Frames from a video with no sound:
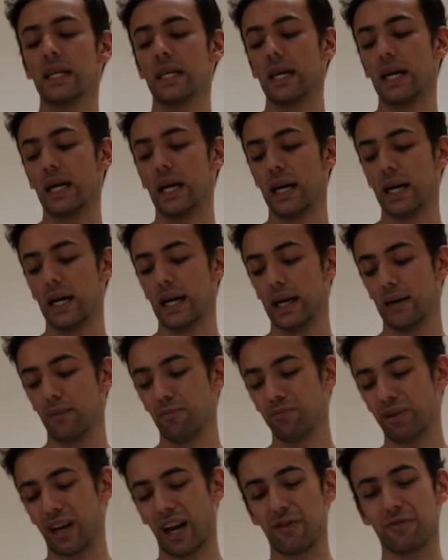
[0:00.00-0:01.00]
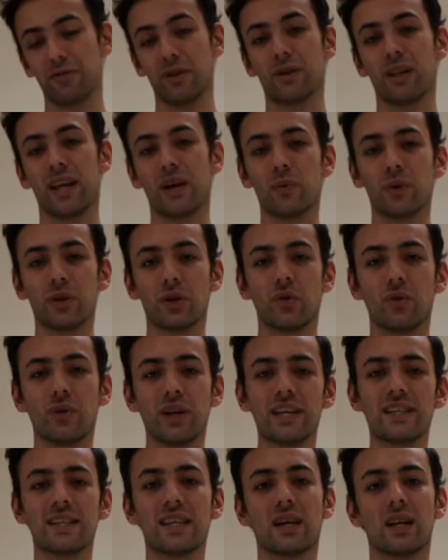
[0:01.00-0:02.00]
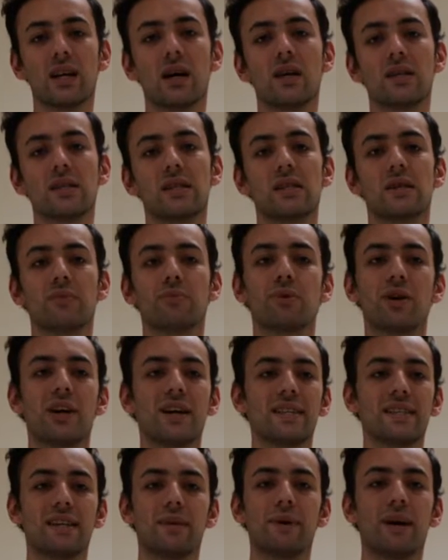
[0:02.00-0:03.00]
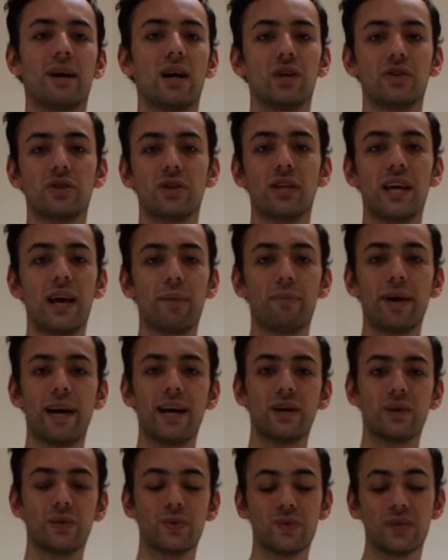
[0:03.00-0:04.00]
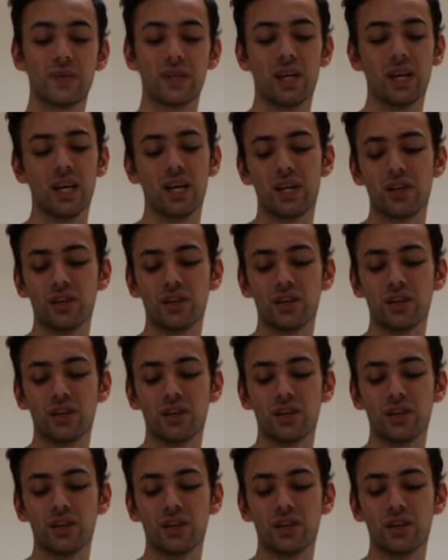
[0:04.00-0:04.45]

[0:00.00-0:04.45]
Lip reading: But I feel that when you're releasing glasses at a price of about £110,